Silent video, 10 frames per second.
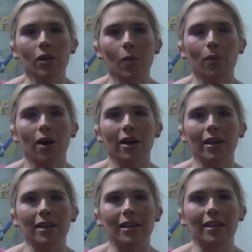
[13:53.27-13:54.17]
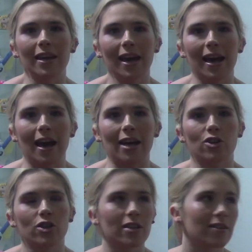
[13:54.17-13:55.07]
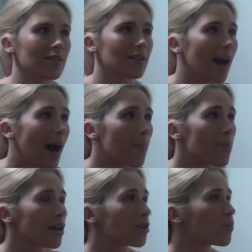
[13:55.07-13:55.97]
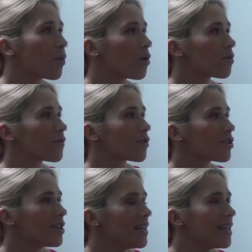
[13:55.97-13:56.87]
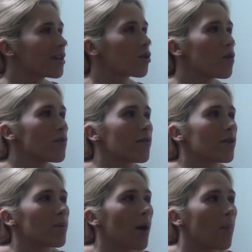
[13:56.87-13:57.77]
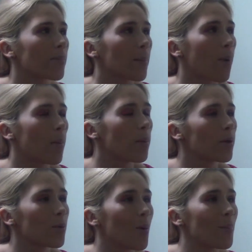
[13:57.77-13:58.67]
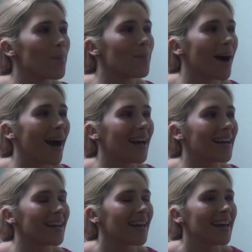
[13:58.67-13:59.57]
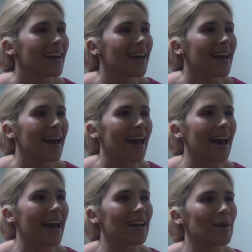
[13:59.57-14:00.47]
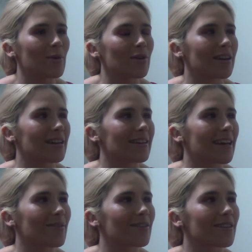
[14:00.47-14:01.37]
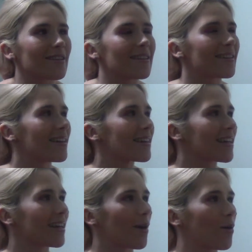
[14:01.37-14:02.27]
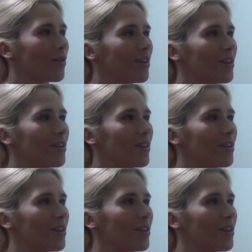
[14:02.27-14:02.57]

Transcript: But yeah, as you can see, I'm pretty spoiled for tea and coffee for a while, and I probably won't be buying any more anytime soon until I can get all these